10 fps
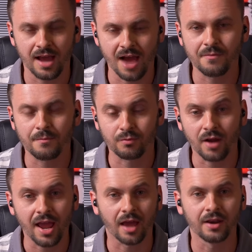Have a
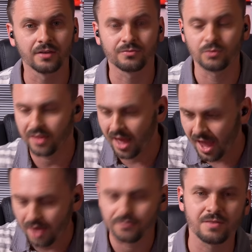brand with
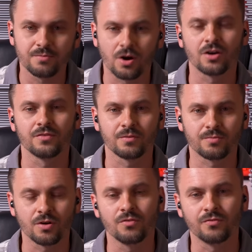every part of your
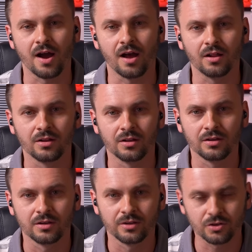profile
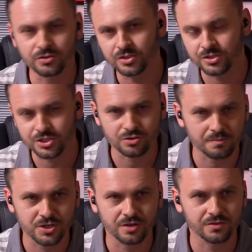your the
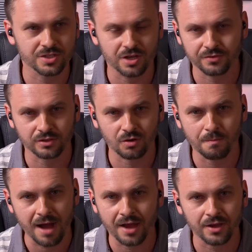description of yourself your little
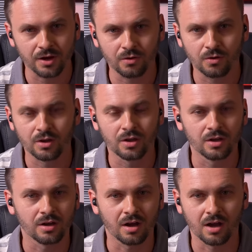bio
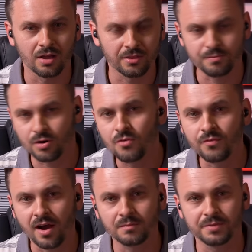uh, the
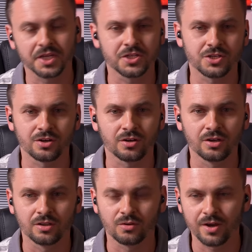profile picture
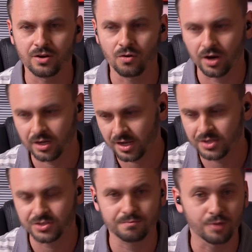the way you
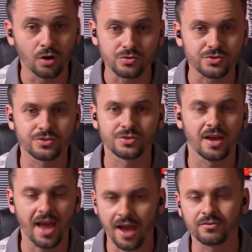organize your posts
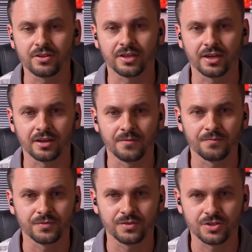everything
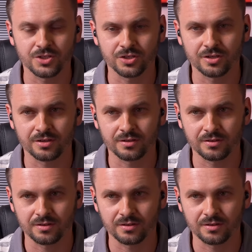should